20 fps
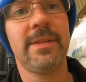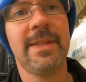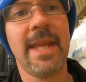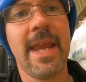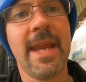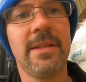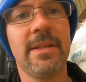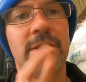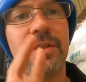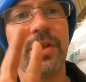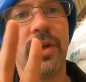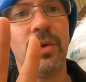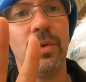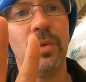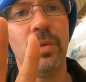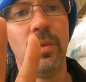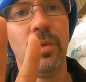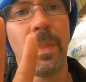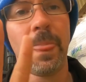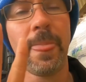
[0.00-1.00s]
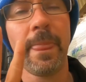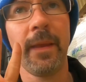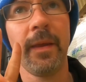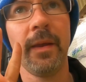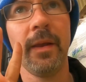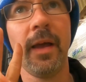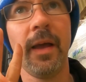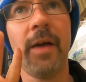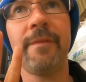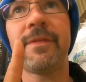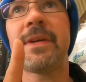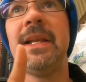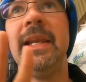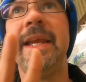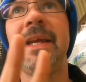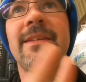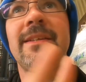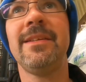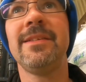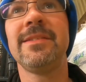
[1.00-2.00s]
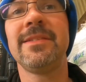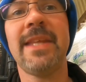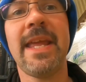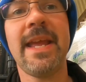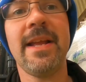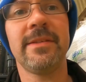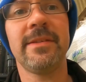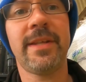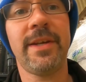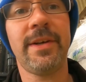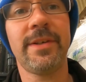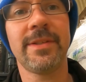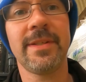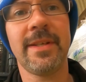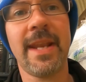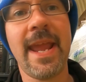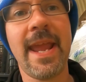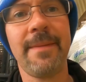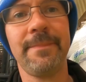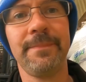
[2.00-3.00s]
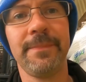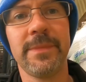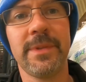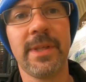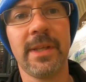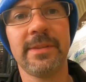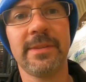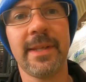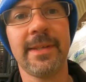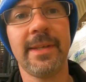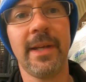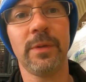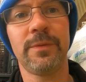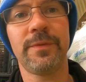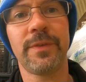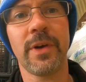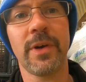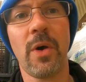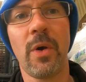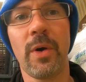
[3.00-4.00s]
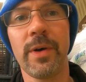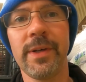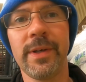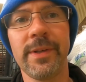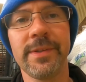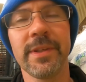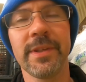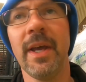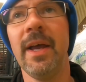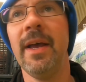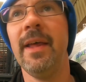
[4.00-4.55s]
day 2 of collecting snails here today to send out for orders.